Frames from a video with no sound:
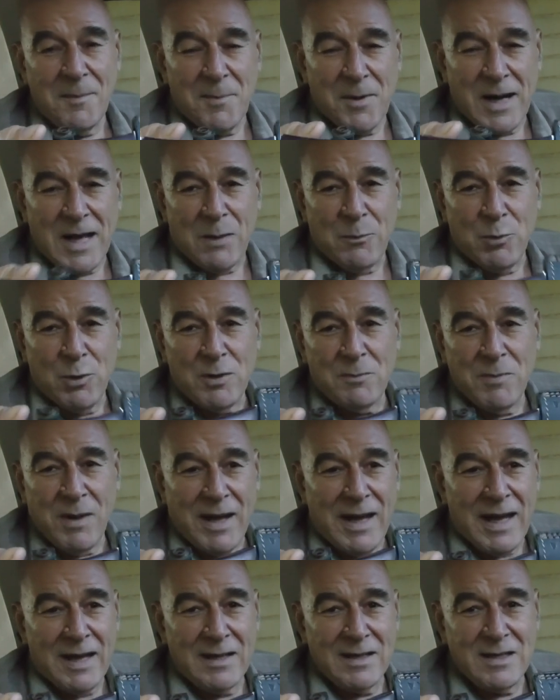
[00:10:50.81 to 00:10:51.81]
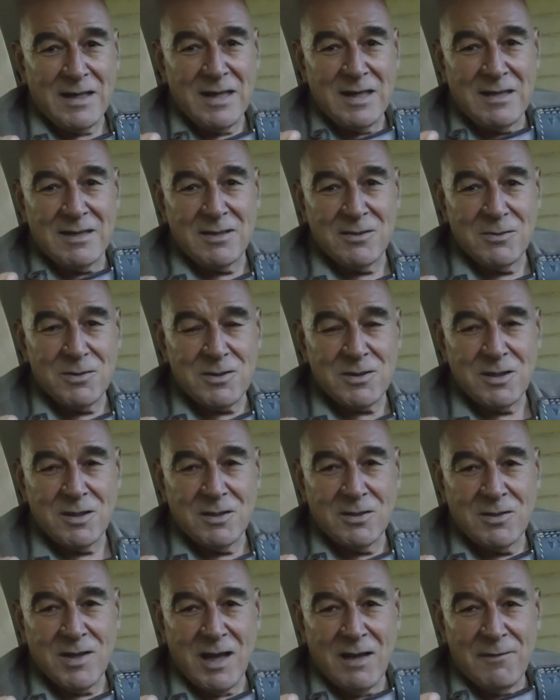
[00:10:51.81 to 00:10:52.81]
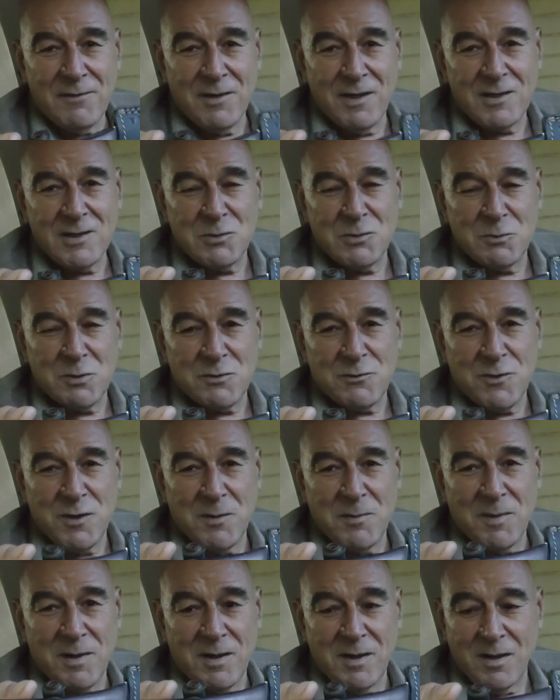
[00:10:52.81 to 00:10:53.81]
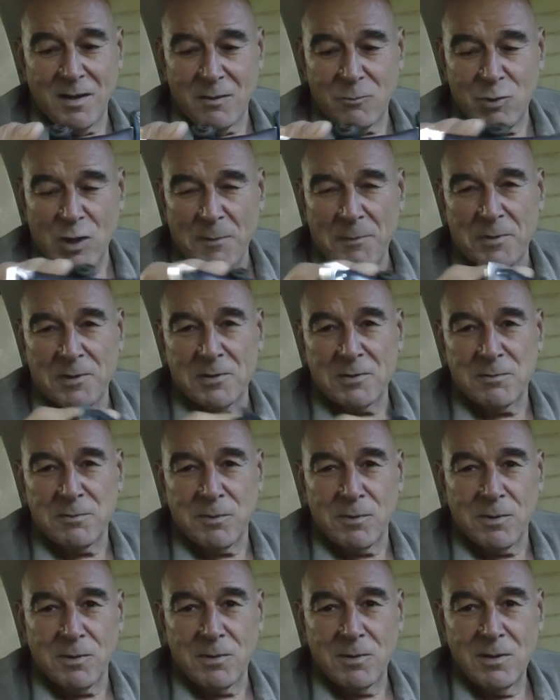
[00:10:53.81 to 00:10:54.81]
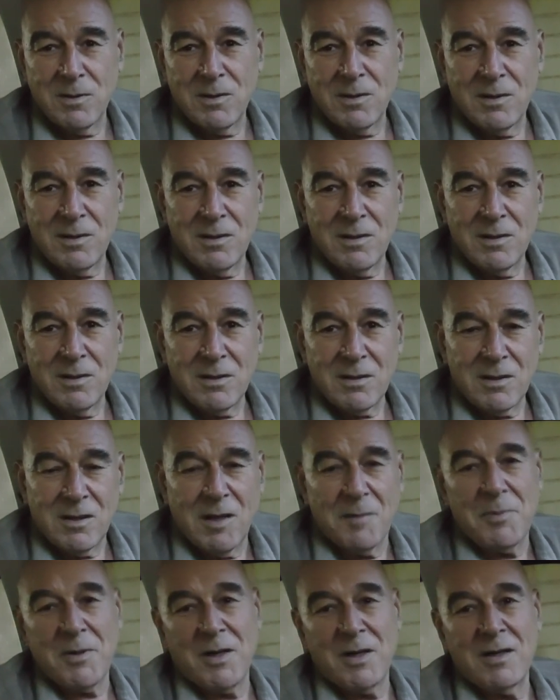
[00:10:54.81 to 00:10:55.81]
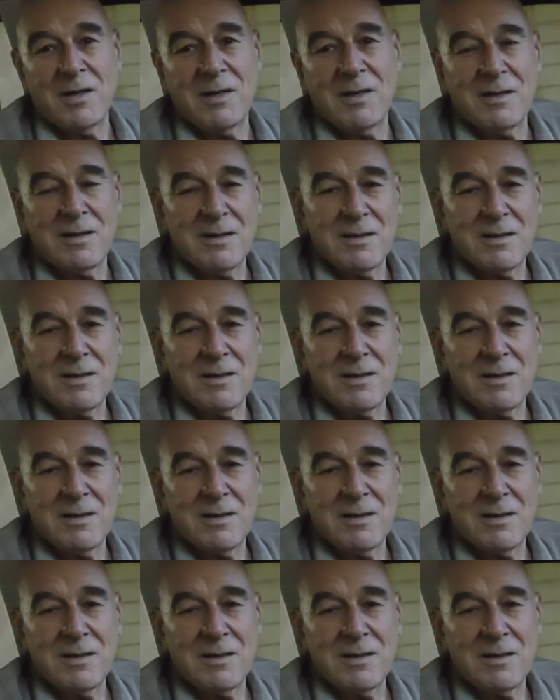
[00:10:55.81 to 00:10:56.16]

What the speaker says: But I wouldn't buy a D2 steel knife unless it was from a reputable company